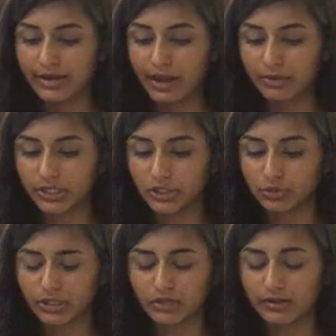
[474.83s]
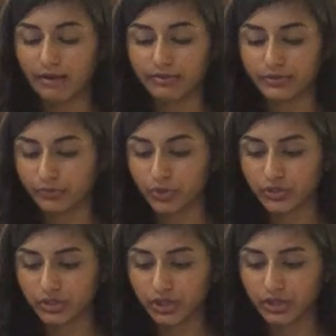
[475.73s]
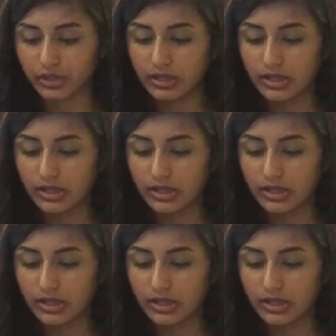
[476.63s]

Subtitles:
Now he knew he could never divorce her.